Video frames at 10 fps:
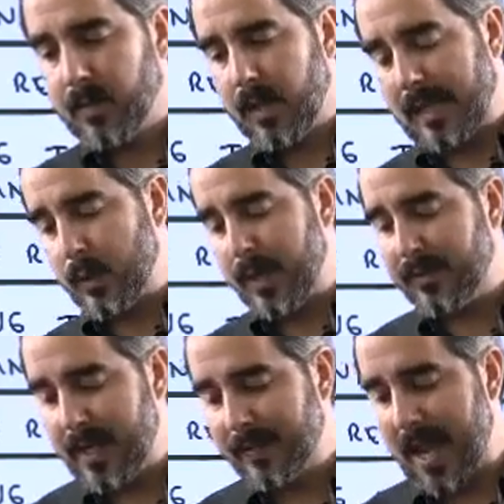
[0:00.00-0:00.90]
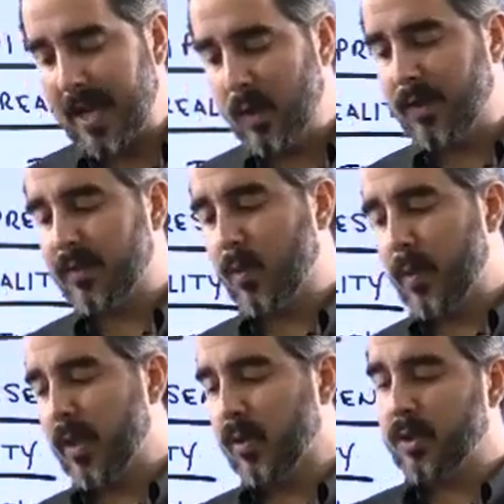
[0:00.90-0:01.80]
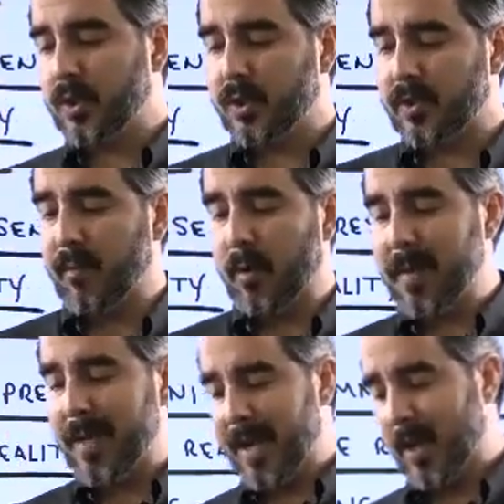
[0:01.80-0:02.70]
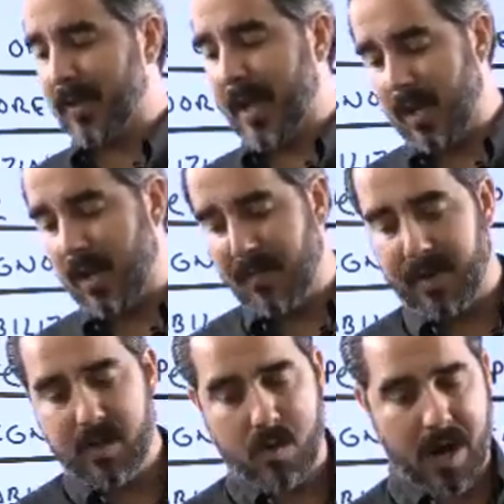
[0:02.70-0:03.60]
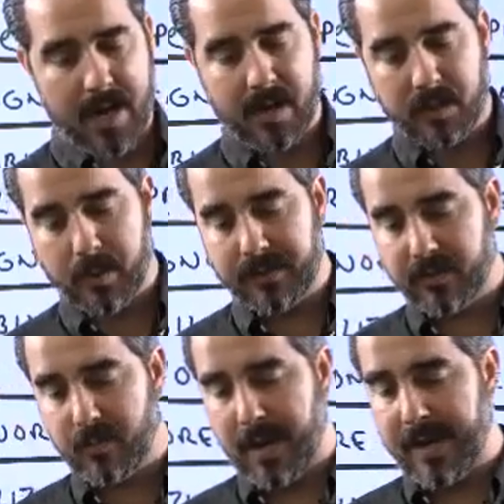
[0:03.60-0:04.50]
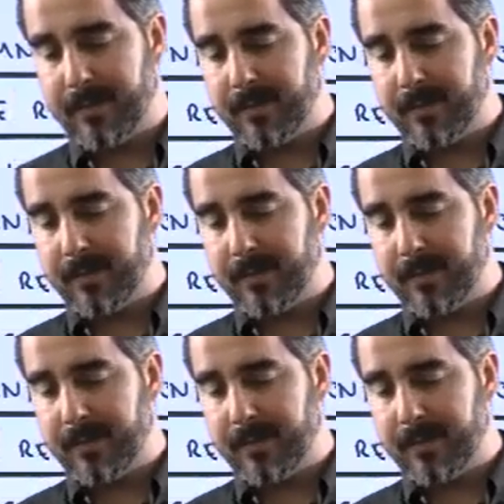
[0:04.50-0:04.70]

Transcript: Andres says, Anchor is the real for beginners. I love it. You got it, Andres, that's right.